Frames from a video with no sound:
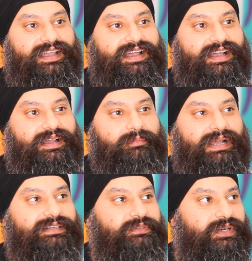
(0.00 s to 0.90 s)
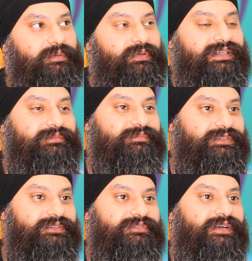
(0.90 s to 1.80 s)
And I try and bring them
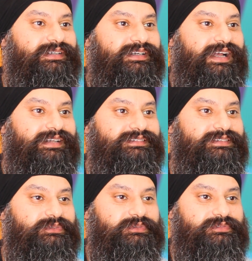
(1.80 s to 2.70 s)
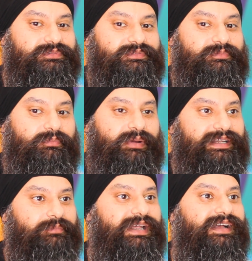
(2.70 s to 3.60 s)
to the front and sort of break
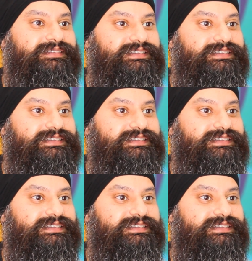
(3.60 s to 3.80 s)
them down.